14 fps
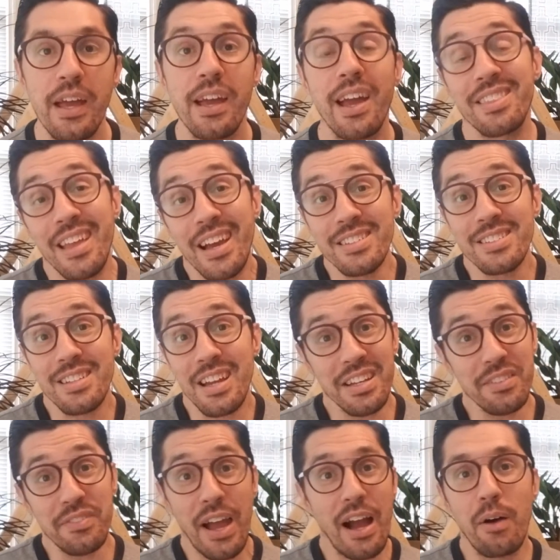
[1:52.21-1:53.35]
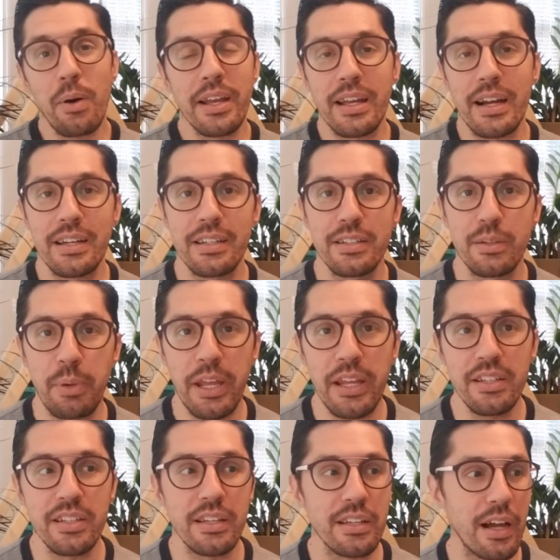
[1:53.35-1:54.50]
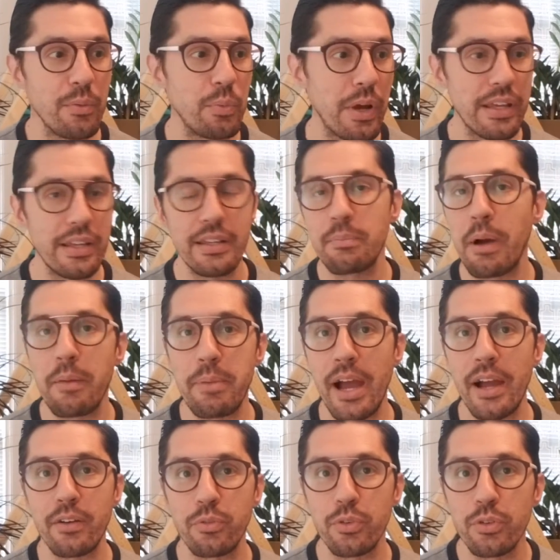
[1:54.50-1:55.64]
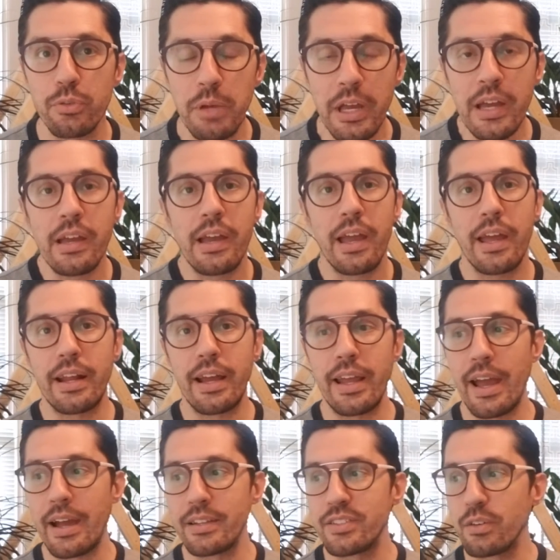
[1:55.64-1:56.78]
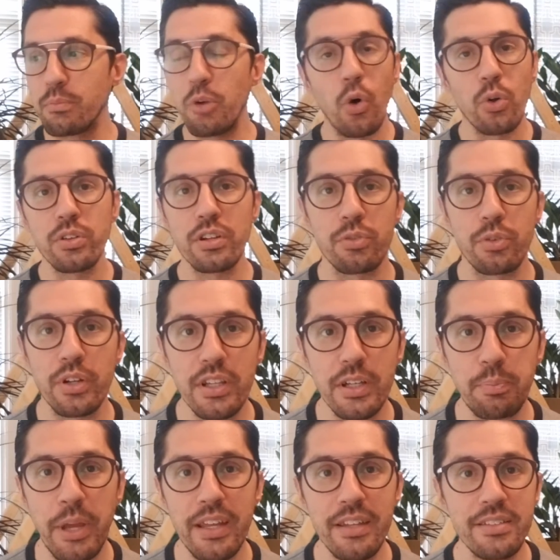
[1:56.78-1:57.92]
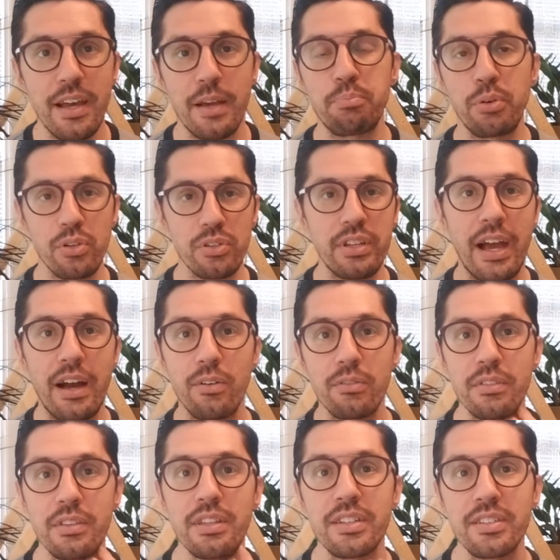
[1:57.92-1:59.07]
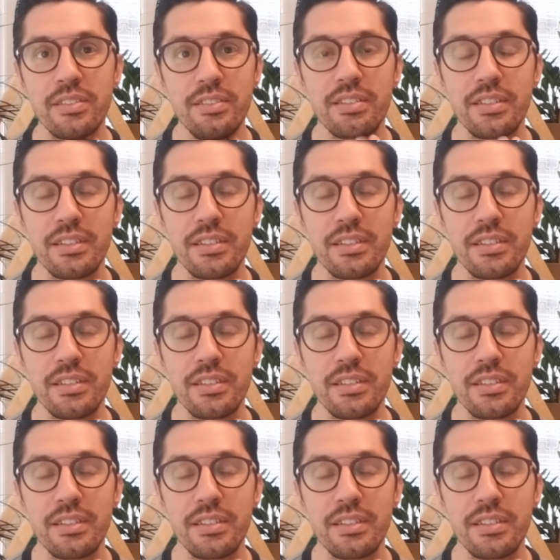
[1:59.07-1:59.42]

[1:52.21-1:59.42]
And that's kind of how I got into painting. I went in my back room and I had some old acrylic paints. I pulled out this